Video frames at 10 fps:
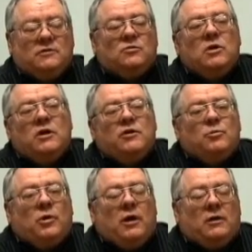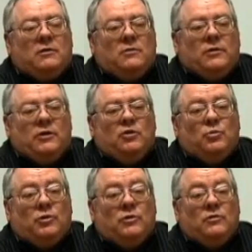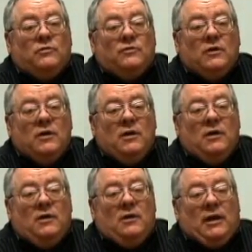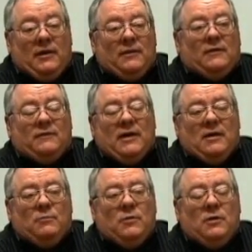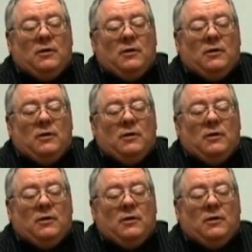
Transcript: There's one other product that we do produce in the same